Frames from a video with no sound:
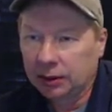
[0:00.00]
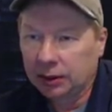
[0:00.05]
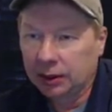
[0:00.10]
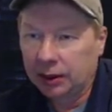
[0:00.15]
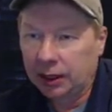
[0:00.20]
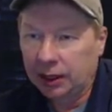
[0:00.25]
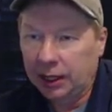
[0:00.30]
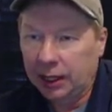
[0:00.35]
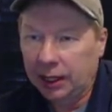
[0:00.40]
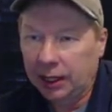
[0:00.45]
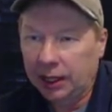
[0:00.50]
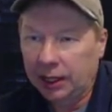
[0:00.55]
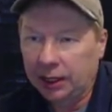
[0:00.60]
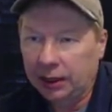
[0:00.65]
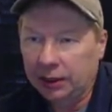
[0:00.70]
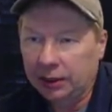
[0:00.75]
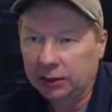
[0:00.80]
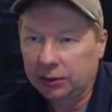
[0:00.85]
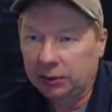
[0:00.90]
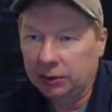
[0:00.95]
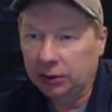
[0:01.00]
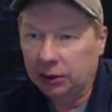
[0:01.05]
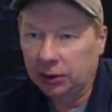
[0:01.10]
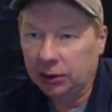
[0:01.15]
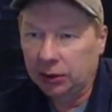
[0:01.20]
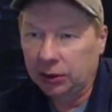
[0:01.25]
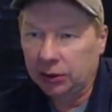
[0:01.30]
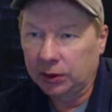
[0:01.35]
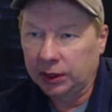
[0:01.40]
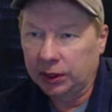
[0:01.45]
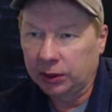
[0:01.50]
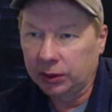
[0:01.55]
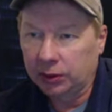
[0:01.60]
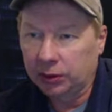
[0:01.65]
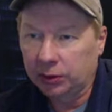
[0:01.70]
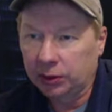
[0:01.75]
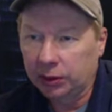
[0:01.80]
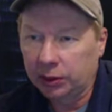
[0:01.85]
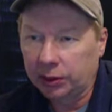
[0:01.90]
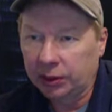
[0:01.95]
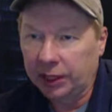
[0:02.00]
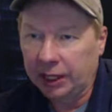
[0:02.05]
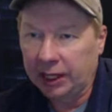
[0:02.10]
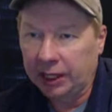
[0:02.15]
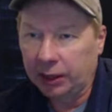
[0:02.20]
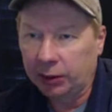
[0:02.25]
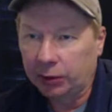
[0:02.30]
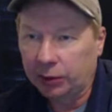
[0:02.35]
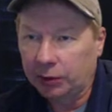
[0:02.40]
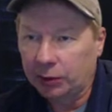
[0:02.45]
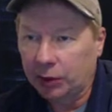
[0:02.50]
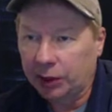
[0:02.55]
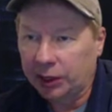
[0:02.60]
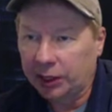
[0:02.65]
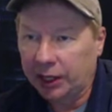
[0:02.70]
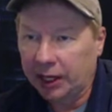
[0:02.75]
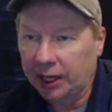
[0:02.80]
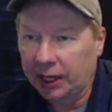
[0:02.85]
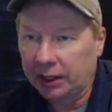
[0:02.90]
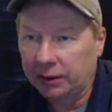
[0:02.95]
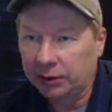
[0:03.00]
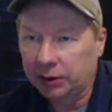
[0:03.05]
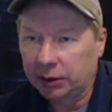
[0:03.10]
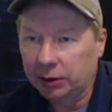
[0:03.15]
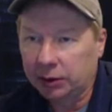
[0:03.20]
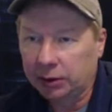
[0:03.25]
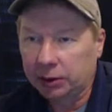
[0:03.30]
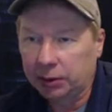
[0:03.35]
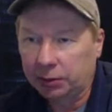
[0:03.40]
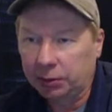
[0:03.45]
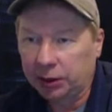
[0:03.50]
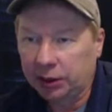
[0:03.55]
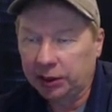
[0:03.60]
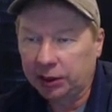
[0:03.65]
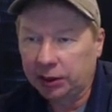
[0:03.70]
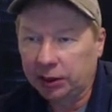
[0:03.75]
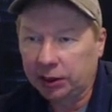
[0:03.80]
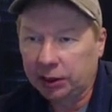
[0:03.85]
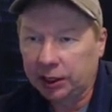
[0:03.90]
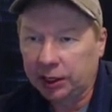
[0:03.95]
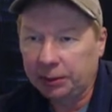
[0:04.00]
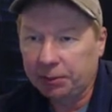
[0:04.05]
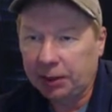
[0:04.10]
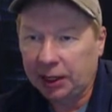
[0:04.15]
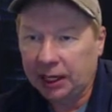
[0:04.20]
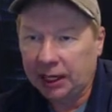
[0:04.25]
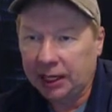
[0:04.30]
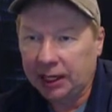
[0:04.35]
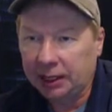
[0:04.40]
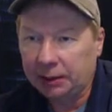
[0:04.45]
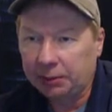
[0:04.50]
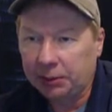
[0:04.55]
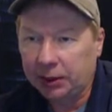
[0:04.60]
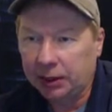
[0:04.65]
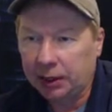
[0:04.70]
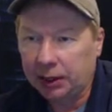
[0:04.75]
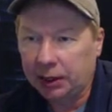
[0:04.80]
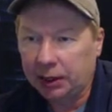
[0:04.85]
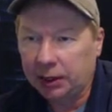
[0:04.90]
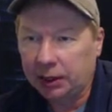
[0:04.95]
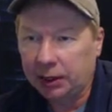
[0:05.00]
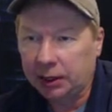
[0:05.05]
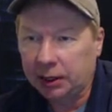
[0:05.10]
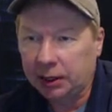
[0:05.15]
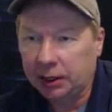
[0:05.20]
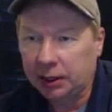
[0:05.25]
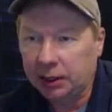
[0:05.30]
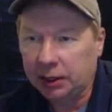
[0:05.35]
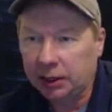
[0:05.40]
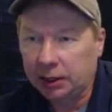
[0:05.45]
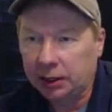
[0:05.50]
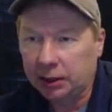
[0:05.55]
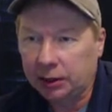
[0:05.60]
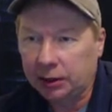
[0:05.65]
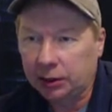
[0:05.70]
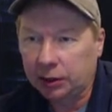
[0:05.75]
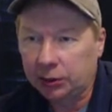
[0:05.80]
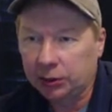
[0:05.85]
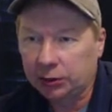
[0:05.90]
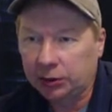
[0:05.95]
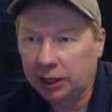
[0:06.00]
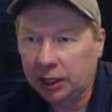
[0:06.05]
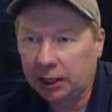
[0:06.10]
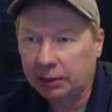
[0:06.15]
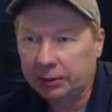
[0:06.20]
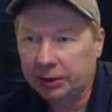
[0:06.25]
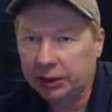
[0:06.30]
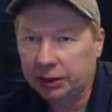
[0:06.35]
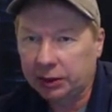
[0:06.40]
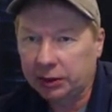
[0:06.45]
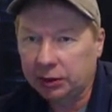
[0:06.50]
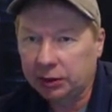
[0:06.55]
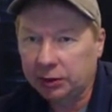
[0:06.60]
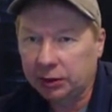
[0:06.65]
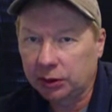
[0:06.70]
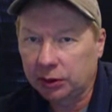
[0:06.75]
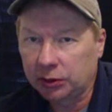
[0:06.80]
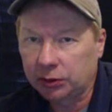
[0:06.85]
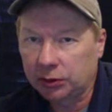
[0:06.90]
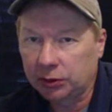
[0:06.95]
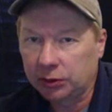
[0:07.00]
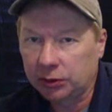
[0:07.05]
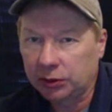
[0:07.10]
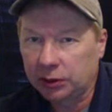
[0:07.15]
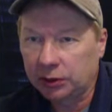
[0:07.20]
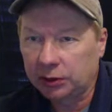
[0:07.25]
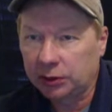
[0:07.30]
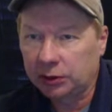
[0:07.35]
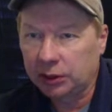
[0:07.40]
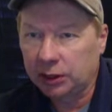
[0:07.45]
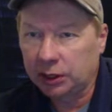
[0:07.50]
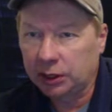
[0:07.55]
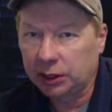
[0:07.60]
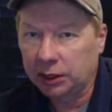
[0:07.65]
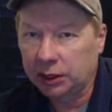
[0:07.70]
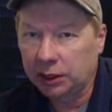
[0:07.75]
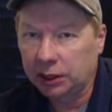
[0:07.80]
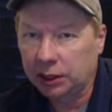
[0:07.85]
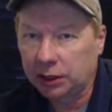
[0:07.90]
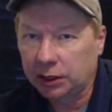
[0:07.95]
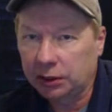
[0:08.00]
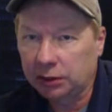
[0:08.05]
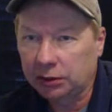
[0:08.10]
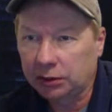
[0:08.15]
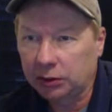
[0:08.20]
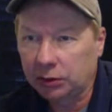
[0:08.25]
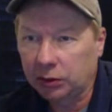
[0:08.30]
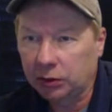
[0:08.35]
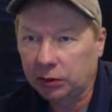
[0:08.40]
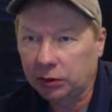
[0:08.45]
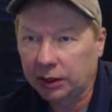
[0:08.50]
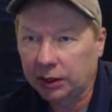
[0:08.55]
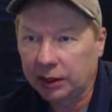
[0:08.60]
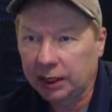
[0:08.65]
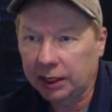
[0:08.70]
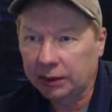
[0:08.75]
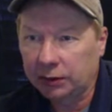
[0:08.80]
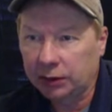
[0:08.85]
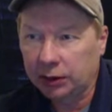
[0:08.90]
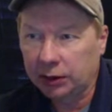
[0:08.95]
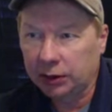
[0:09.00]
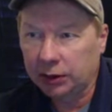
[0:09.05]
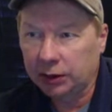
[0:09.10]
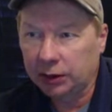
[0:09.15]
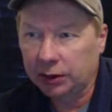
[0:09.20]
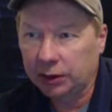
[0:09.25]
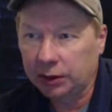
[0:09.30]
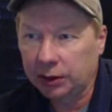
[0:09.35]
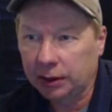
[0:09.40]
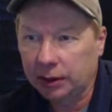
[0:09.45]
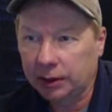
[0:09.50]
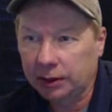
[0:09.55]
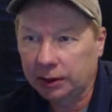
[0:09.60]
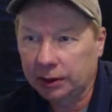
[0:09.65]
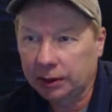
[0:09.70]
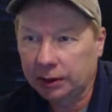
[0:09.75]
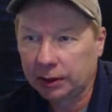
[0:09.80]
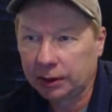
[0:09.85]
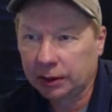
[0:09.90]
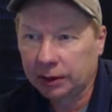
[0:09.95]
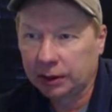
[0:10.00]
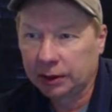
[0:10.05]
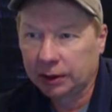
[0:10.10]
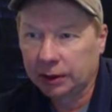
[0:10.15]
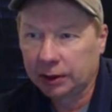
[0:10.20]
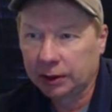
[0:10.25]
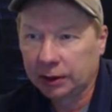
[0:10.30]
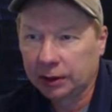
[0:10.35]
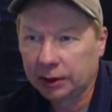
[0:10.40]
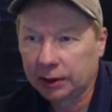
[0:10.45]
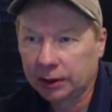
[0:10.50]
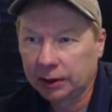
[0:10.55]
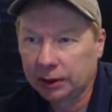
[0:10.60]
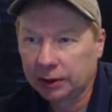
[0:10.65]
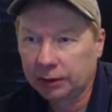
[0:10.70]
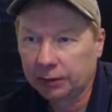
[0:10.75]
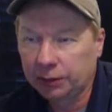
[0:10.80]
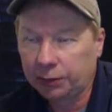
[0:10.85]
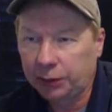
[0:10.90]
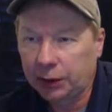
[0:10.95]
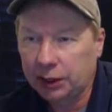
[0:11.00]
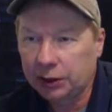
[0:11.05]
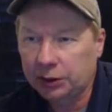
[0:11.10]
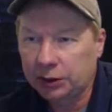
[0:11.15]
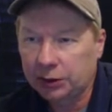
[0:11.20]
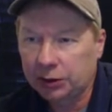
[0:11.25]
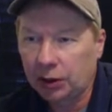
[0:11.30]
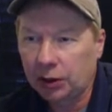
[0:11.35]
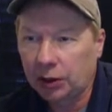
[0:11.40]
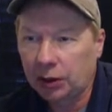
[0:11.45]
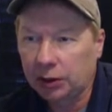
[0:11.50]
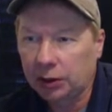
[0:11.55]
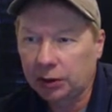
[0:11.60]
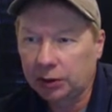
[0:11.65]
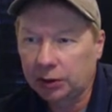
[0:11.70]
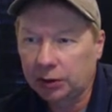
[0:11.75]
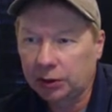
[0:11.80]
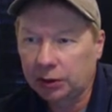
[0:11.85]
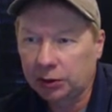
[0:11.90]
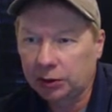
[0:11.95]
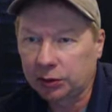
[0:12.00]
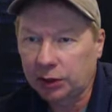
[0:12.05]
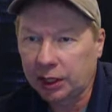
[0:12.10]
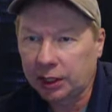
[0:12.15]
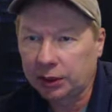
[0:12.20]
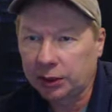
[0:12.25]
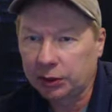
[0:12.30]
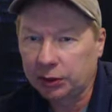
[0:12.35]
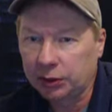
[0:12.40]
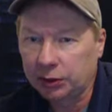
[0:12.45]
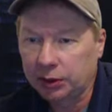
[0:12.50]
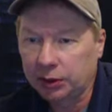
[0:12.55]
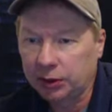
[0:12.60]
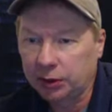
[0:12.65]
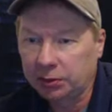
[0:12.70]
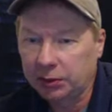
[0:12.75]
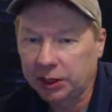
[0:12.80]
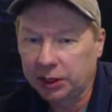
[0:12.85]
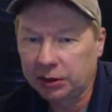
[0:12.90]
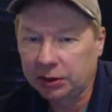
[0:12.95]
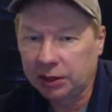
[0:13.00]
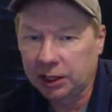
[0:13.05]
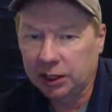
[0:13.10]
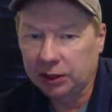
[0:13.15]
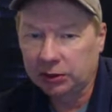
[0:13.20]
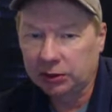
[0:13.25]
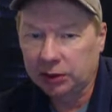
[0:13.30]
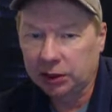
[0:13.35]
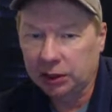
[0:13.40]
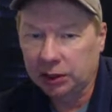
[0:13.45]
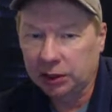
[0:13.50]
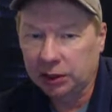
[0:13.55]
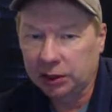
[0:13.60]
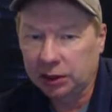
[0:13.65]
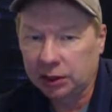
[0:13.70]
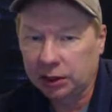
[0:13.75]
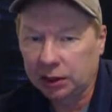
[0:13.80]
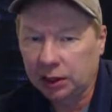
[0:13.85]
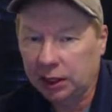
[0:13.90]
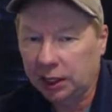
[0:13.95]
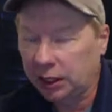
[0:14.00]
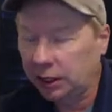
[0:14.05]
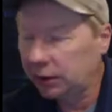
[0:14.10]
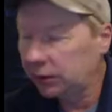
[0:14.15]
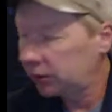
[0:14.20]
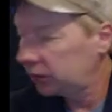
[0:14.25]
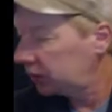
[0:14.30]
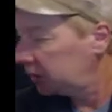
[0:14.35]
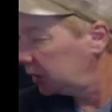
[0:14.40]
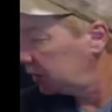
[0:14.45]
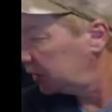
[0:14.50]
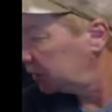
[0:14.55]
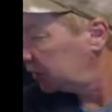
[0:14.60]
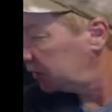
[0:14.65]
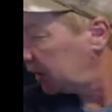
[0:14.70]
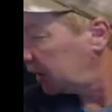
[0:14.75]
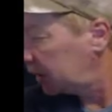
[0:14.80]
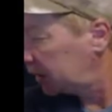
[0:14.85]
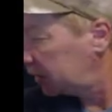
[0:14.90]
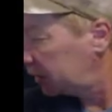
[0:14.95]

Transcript: And it slowly goes on down. We wanted to have a completely clean pipe, no stoppages, no sewage sitting in it, so we'd have a good fresh start to try to do a little bit of testing and see exactly